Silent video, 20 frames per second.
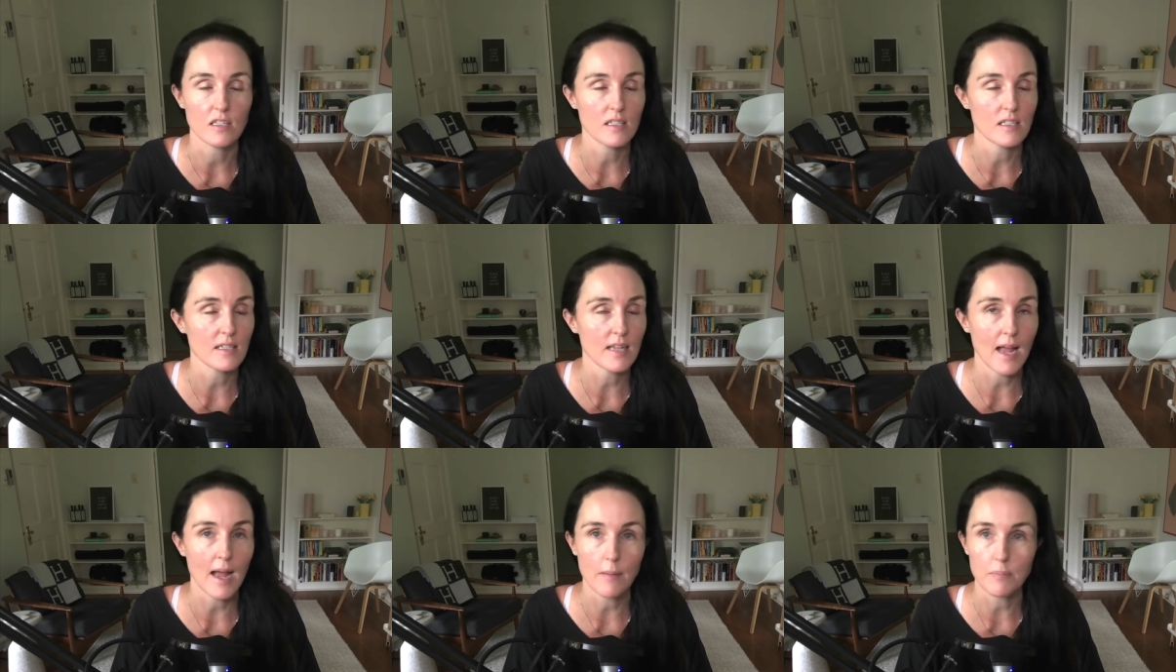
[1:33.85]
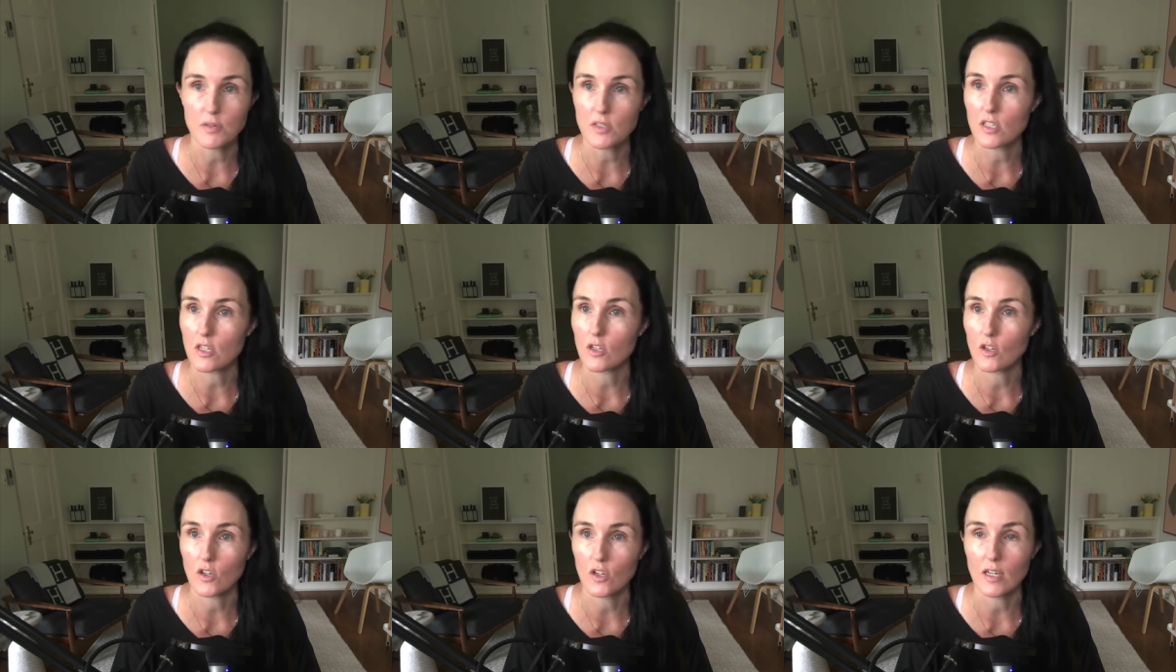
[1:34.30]
It's
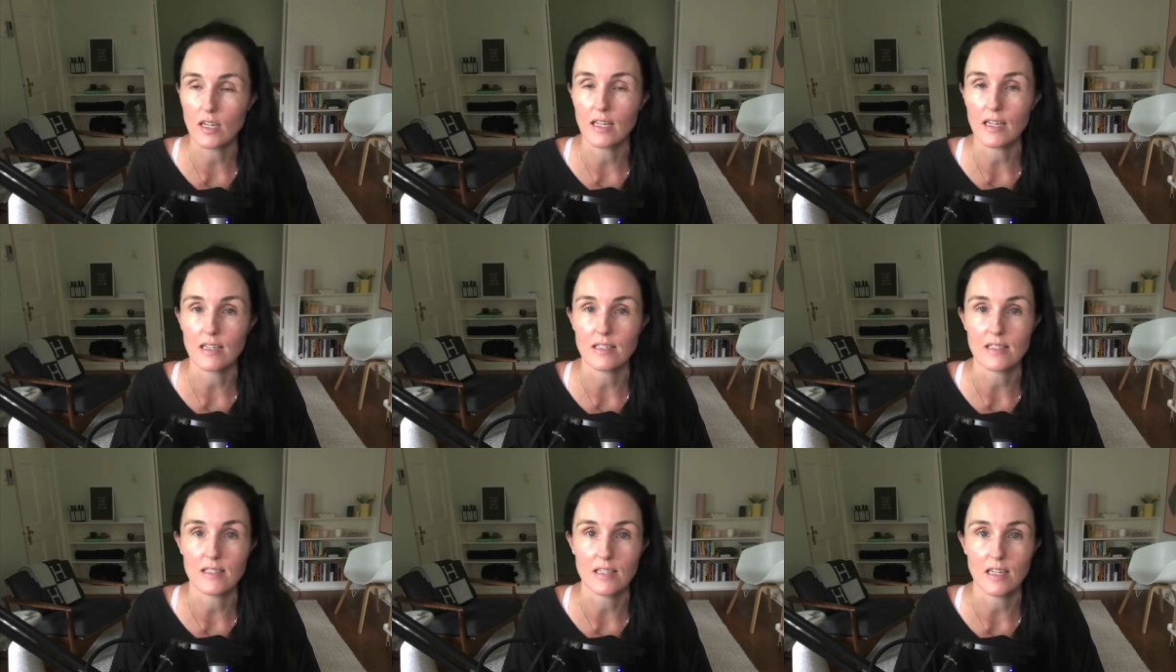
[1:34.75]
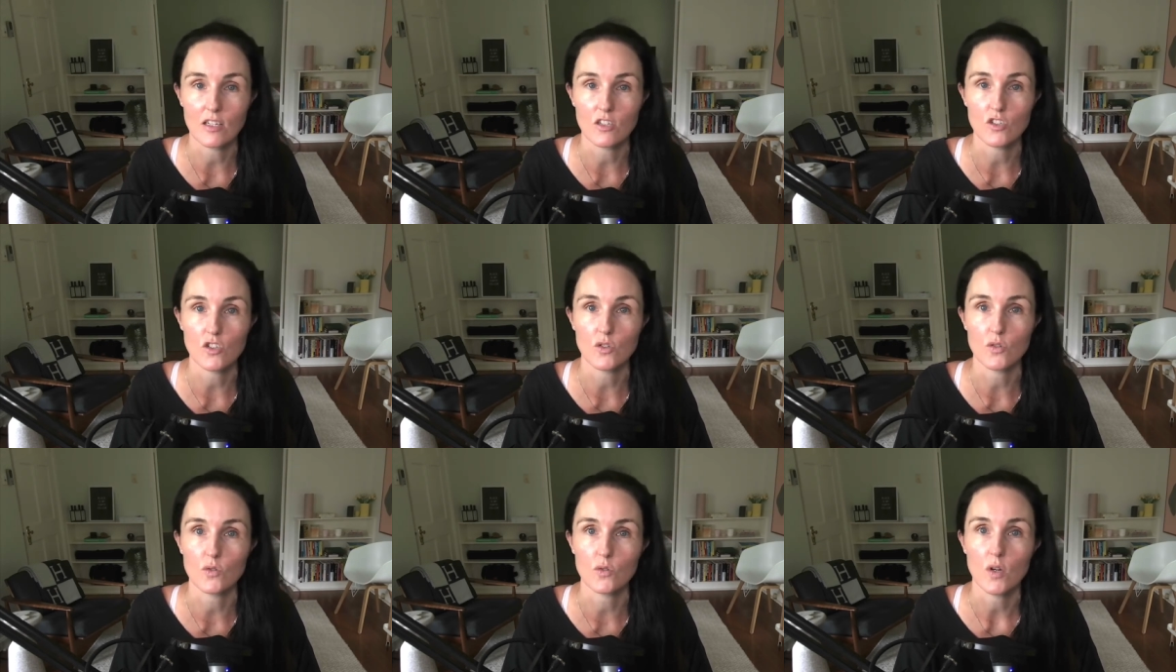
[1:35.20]
absolutely
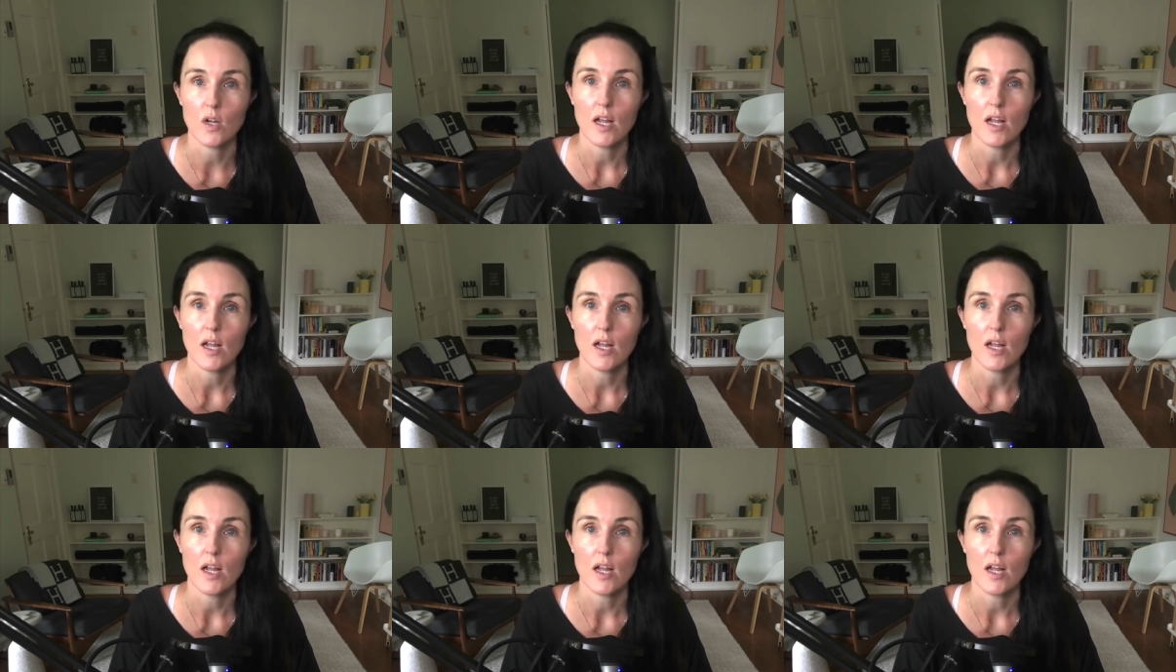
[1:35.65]
essential.